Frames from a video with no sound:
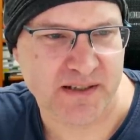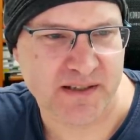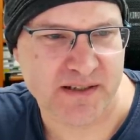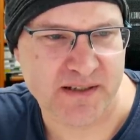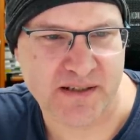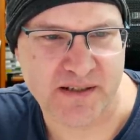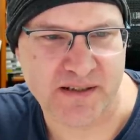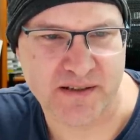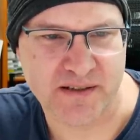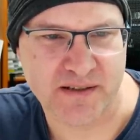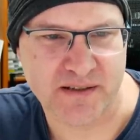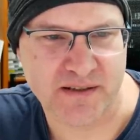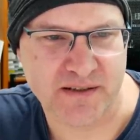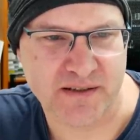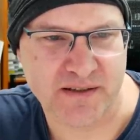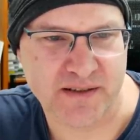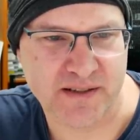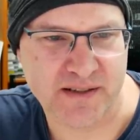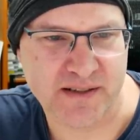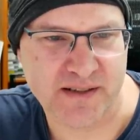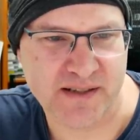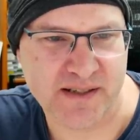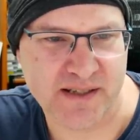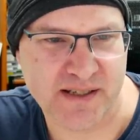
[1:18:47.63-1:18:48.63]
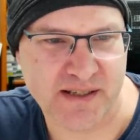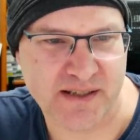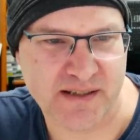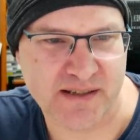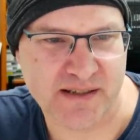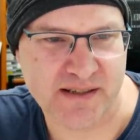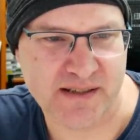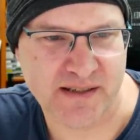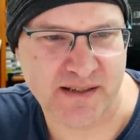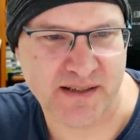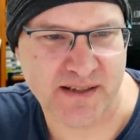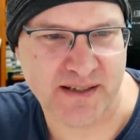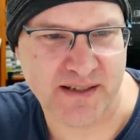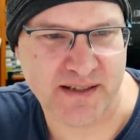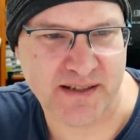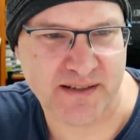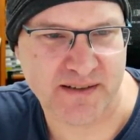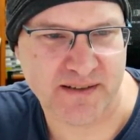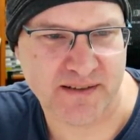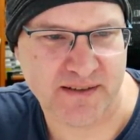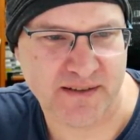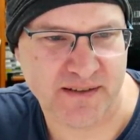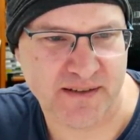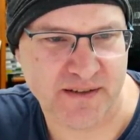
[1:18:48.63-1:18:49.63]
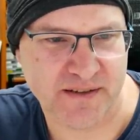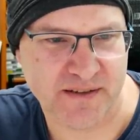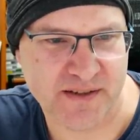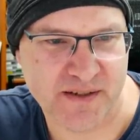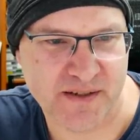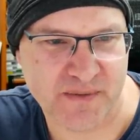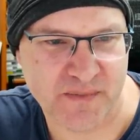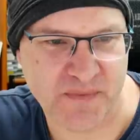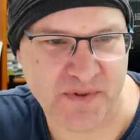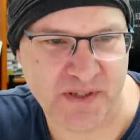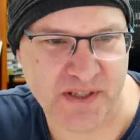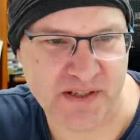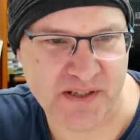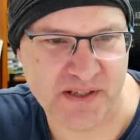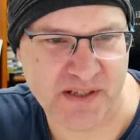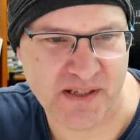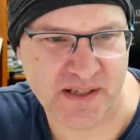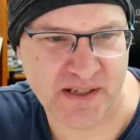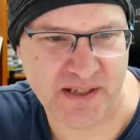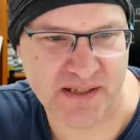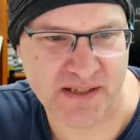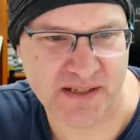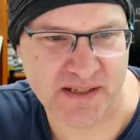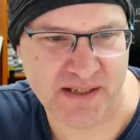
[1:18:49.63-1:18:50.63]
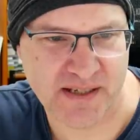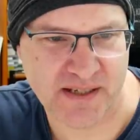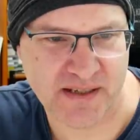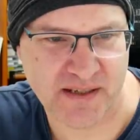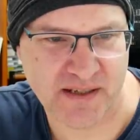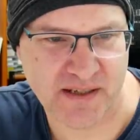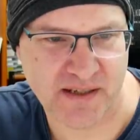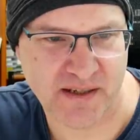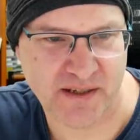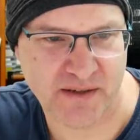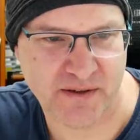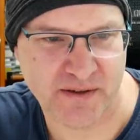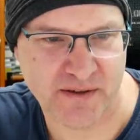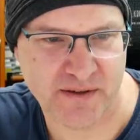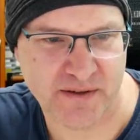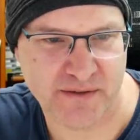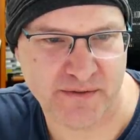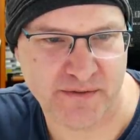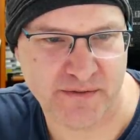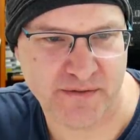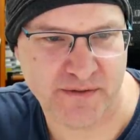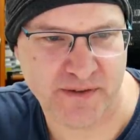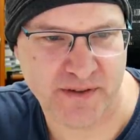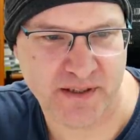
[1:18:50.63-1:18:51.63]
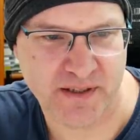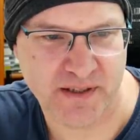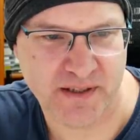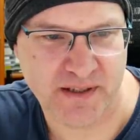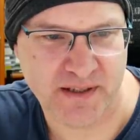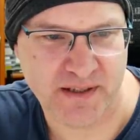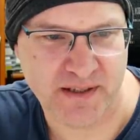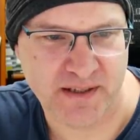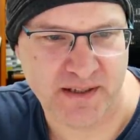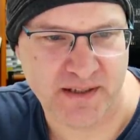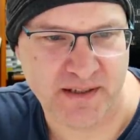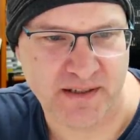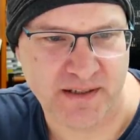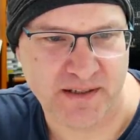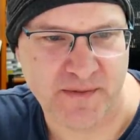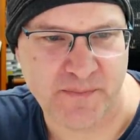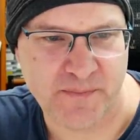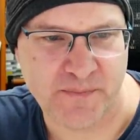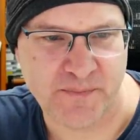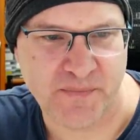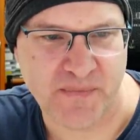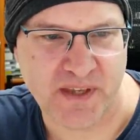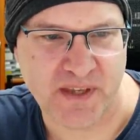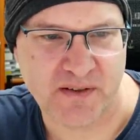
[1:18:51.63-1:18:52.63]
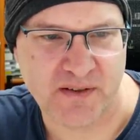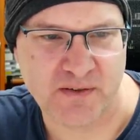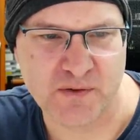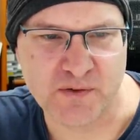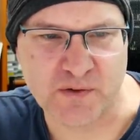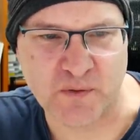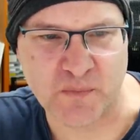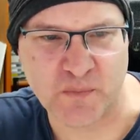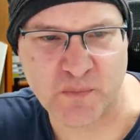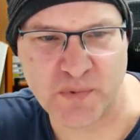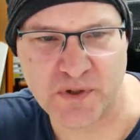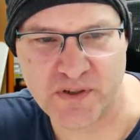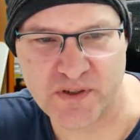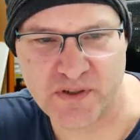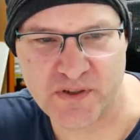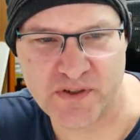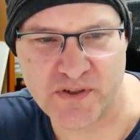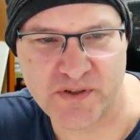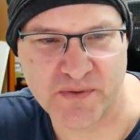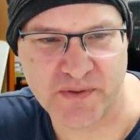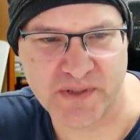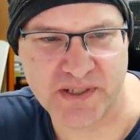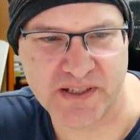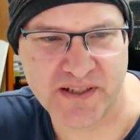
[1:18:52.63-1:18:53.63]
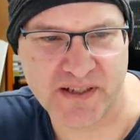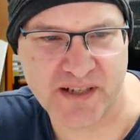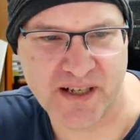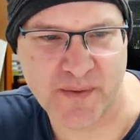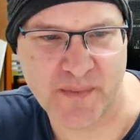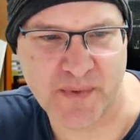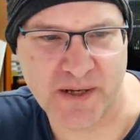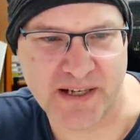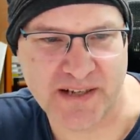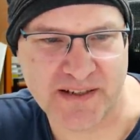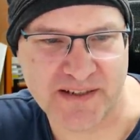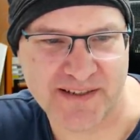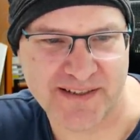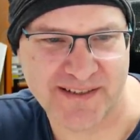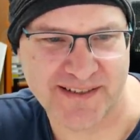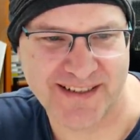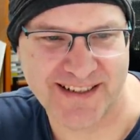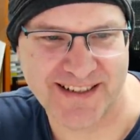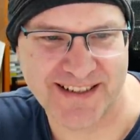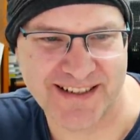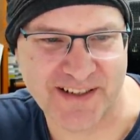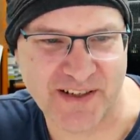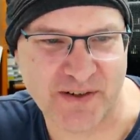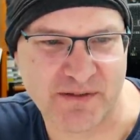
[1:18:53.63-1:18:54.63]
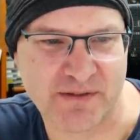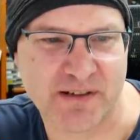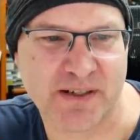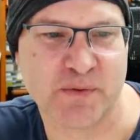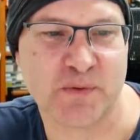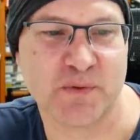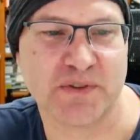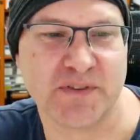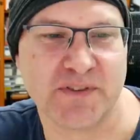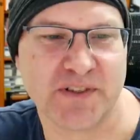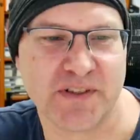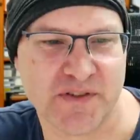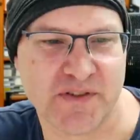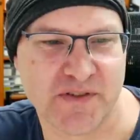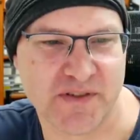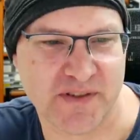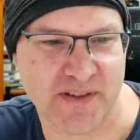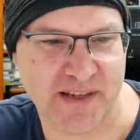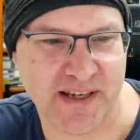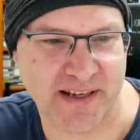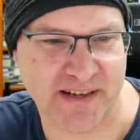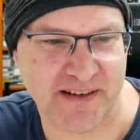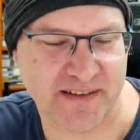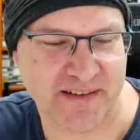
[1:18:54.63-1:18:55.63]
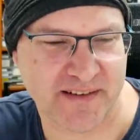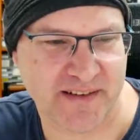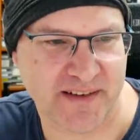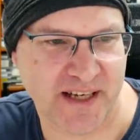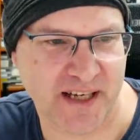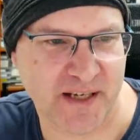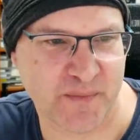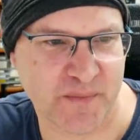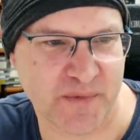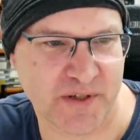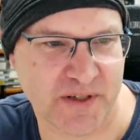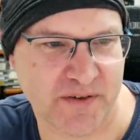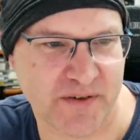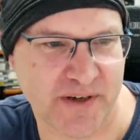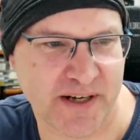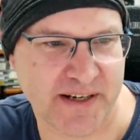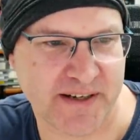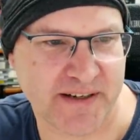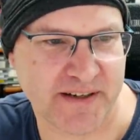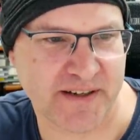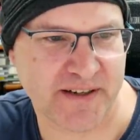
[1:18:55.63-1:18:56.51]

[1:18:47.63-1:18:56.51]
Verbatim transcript: So it sounds like there are some things you need to take care of. Oh, put user in timeout. No, I will not do that. Add moderator.